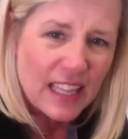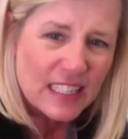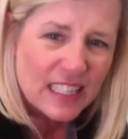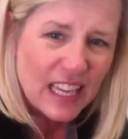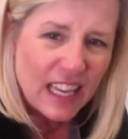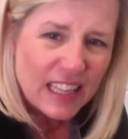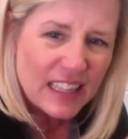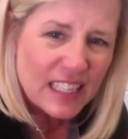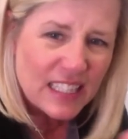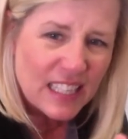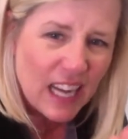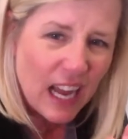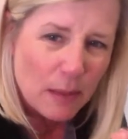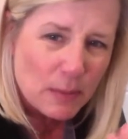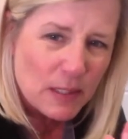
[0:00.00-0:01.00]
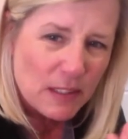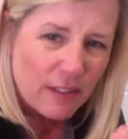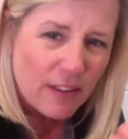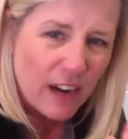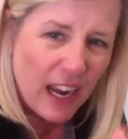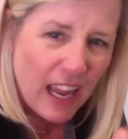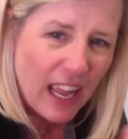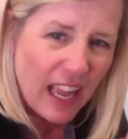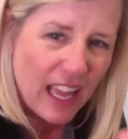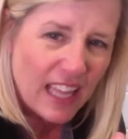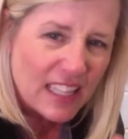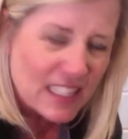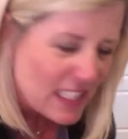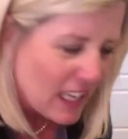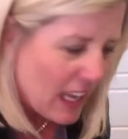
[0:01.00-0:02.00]
and then we need to rinse
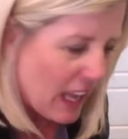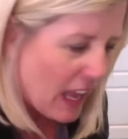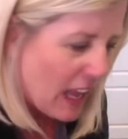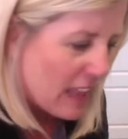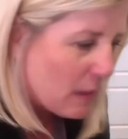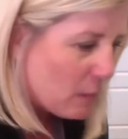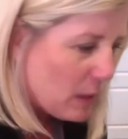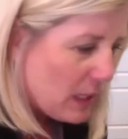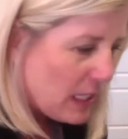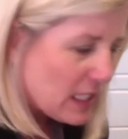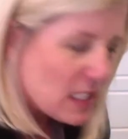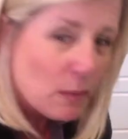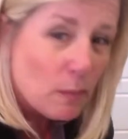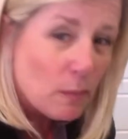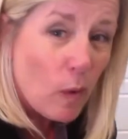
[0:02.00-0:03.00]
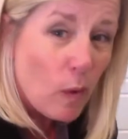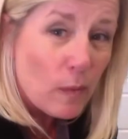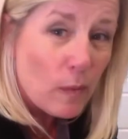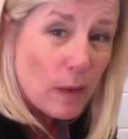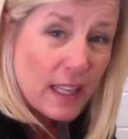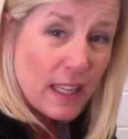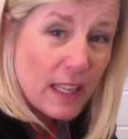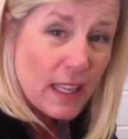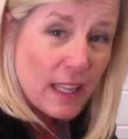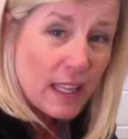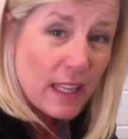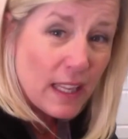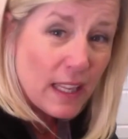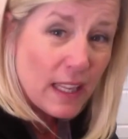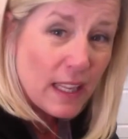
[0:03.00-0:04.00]
our hands in as hot of
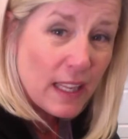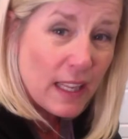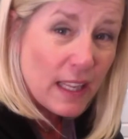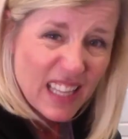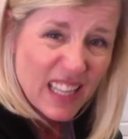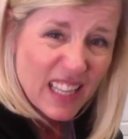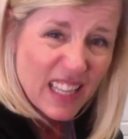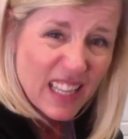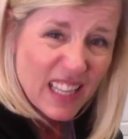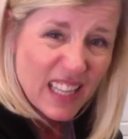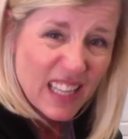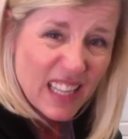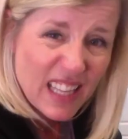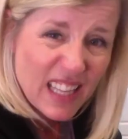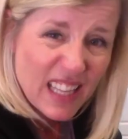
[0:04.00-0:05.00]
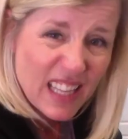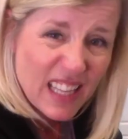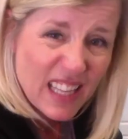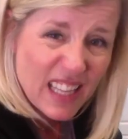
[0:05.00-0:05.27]
water as we can stand.